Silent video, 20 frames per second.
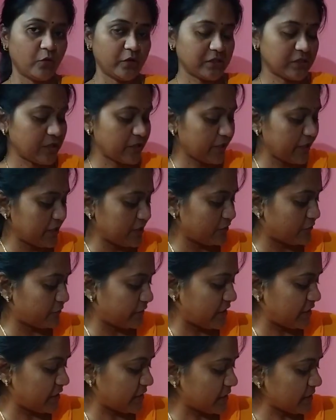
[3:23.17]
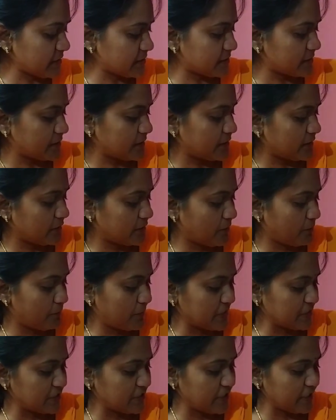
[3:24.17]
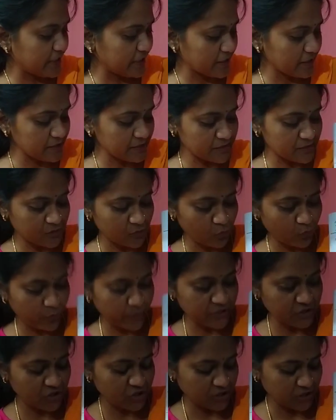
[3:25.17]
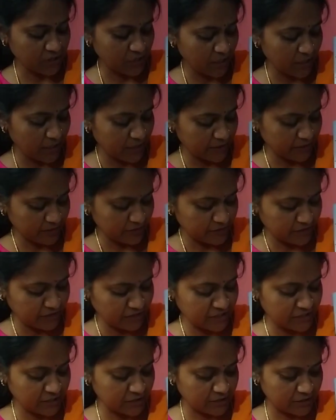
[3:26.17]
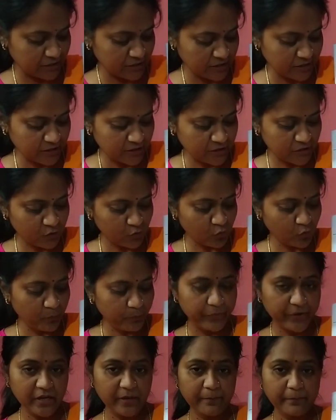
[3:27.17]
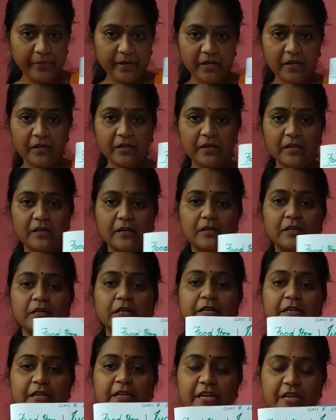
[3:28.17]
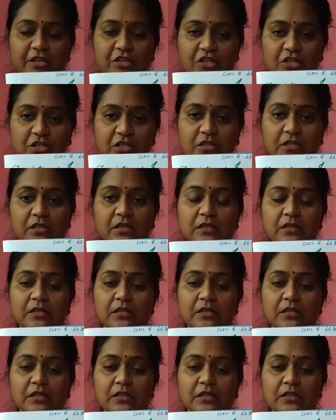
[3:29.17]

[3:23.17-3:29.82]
what are ingredients? The materials which are needed to prepare a dish